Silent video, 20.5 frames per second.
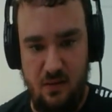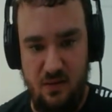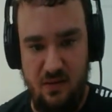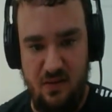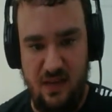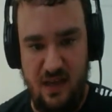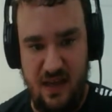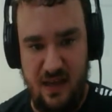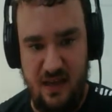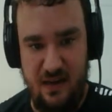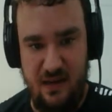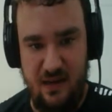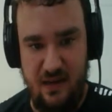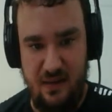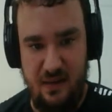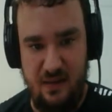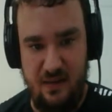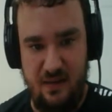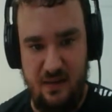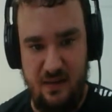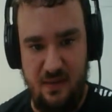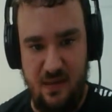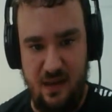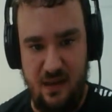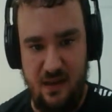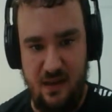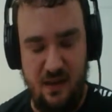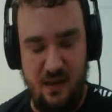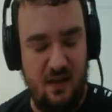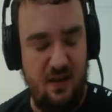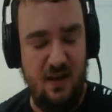I think
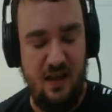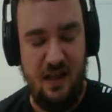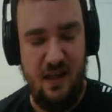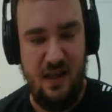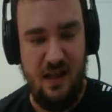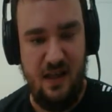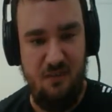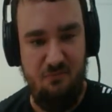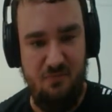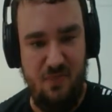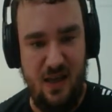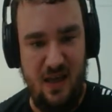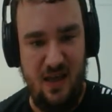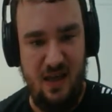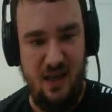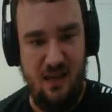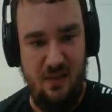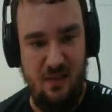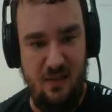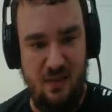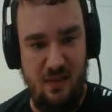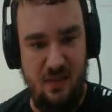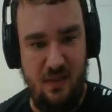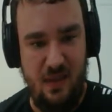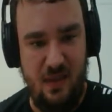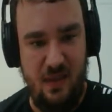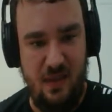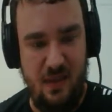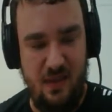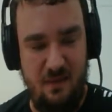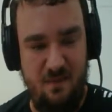he got hit by
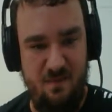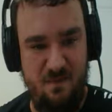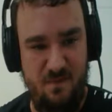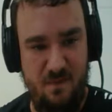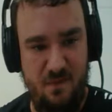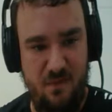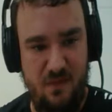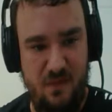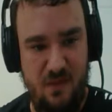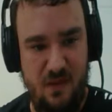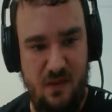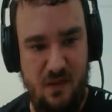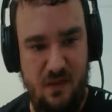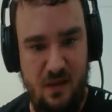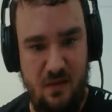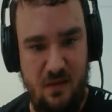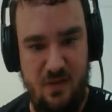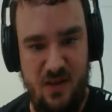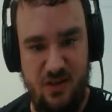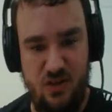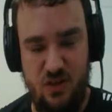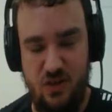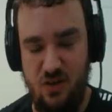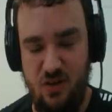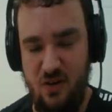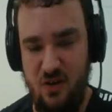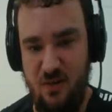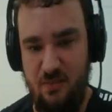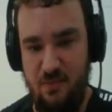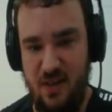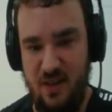the. I'm not
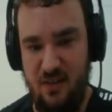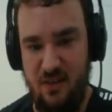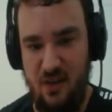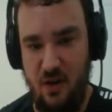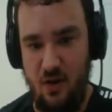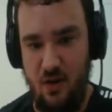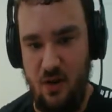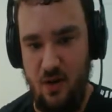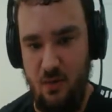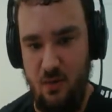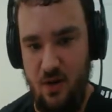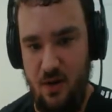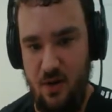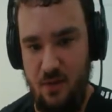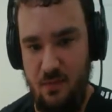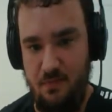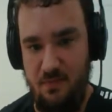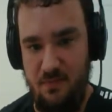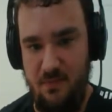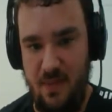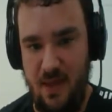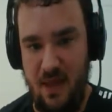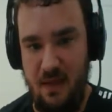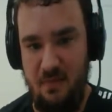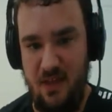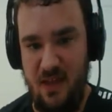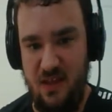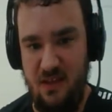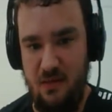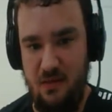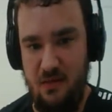sure by the artwork.
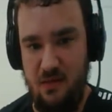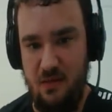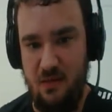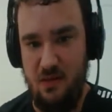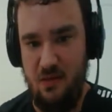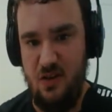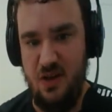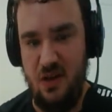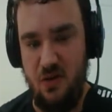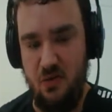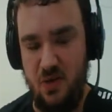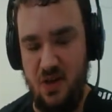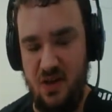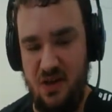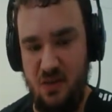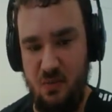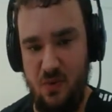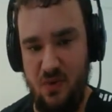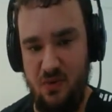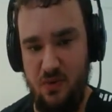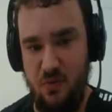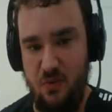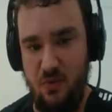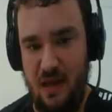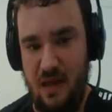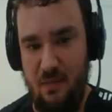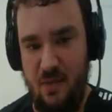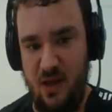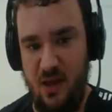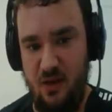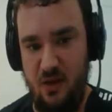Maybe Shigaraki was
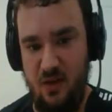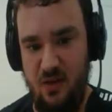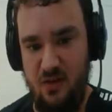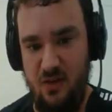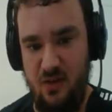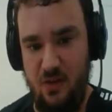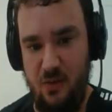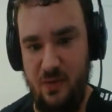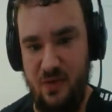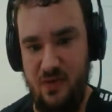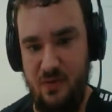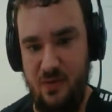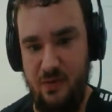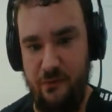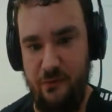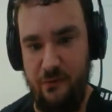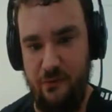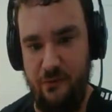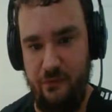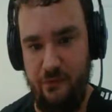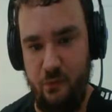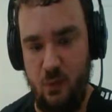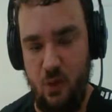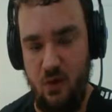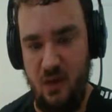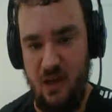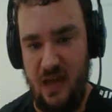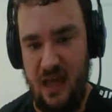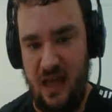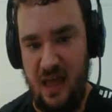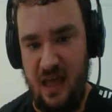grabbing onto with his
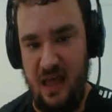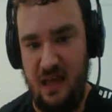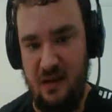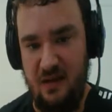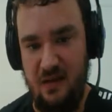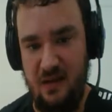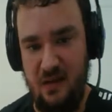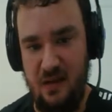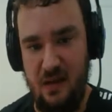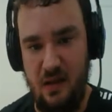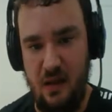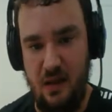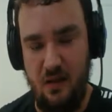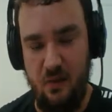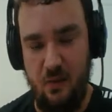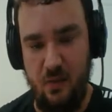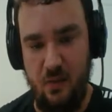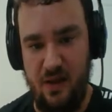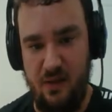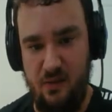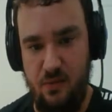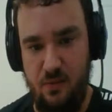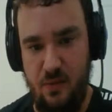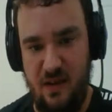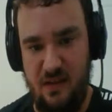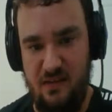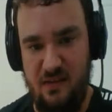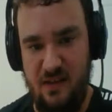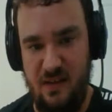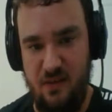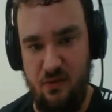good hand. Was
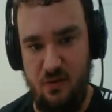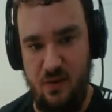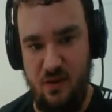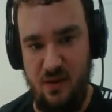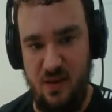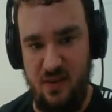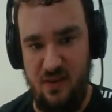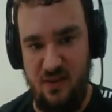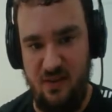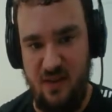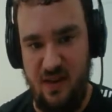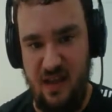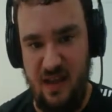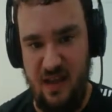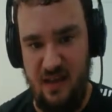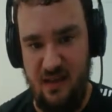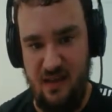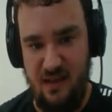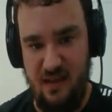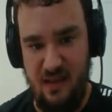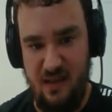Destro on the side?